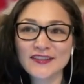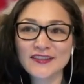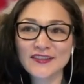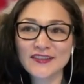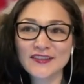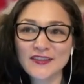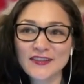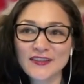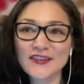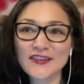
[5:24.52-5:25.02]

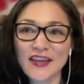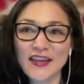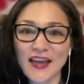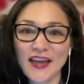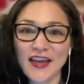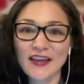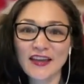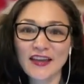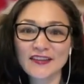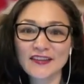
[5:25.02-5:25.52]
look
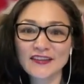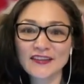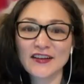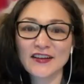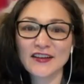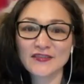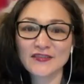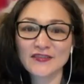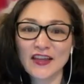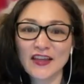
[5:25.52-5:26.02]
at
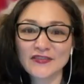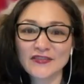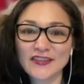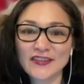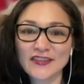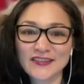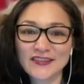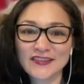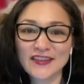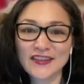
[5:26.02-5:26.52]
Native life
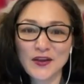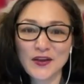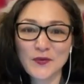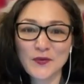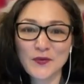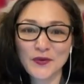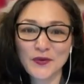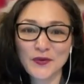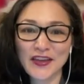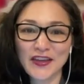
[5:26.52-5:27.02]
in
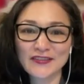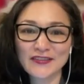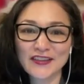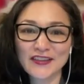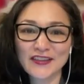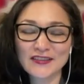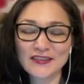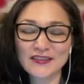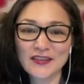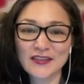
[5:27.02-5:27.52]
Humboldt
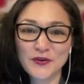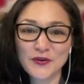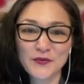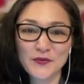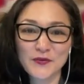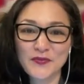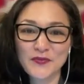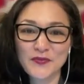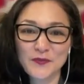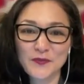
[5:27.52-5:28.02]
County. They're
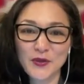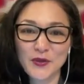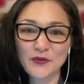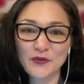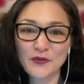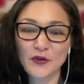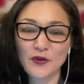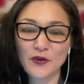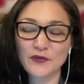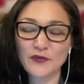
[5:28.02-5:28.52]

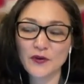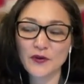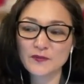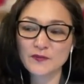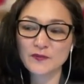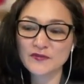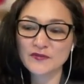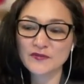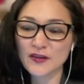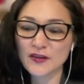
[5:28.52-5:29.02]
beautiful,
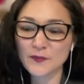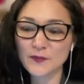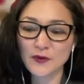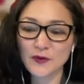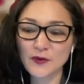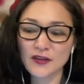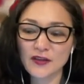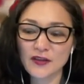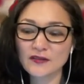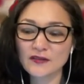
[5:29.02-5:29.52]
from
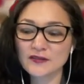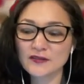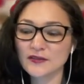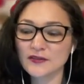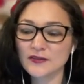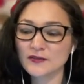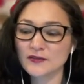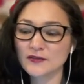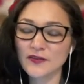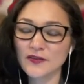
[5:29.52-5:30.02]
ceremonies
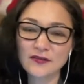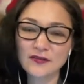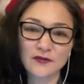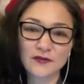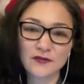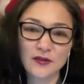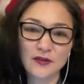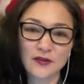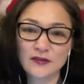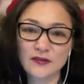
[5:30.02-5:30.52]
to
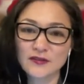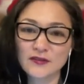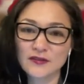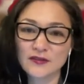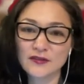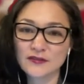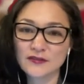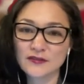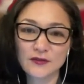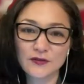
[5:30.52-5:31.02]
festivals
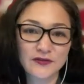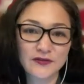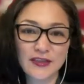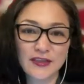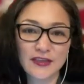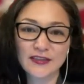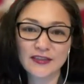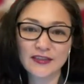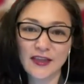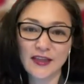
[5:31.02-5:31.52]
to sort of
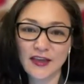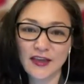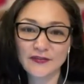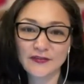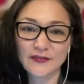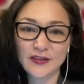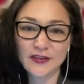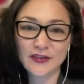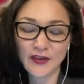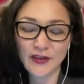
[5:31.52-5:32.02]
daily life
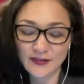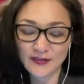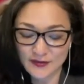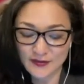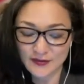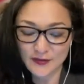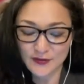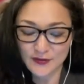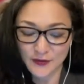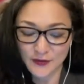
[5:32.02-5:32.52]
and
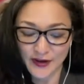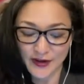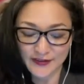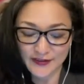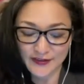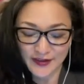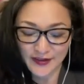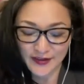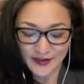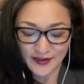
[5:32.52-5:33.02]
events. It's
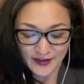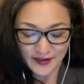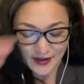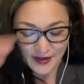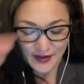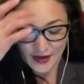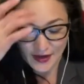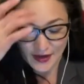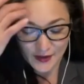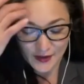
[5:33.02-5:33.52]
great.
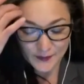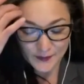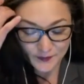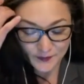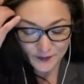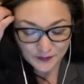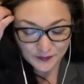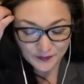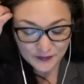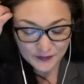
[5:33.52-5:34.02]

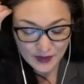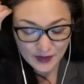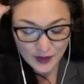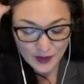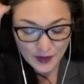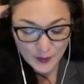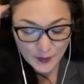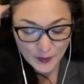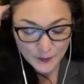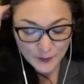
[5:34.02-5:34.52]

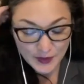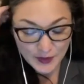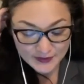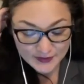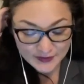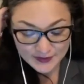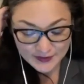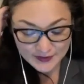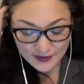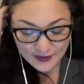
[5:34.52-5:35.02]

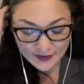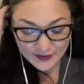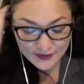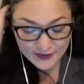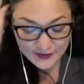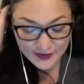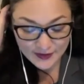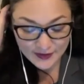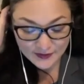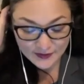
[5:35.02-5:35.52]
But
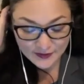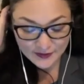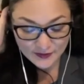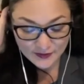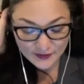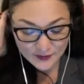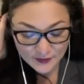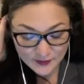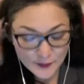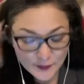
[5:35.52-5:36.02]

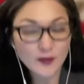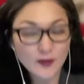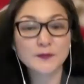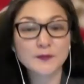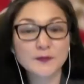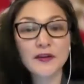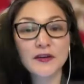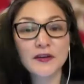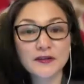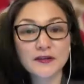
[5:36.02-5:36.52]
in
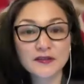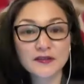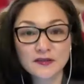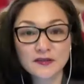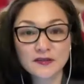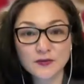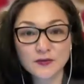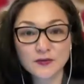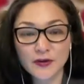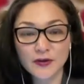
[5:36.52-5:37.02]
Malcolm
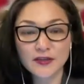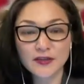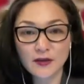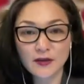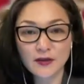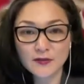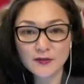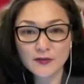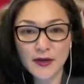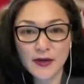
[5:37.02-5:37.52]
Terrence's story, he
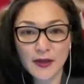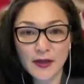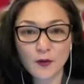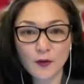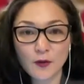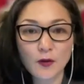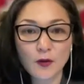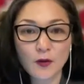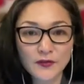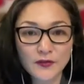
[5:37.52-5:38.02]
talks about how
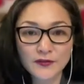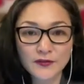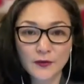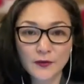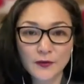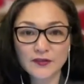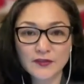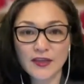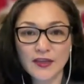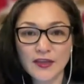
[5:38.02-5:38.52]
all these
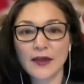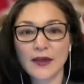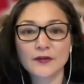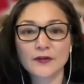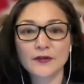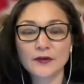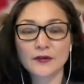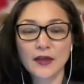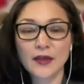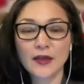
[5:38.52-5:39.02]
folks
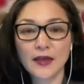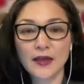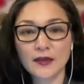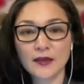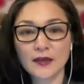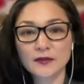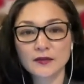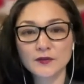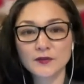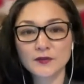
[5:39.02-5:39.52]
gathered
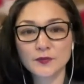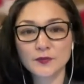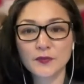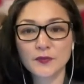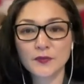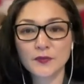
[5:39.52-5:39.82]
and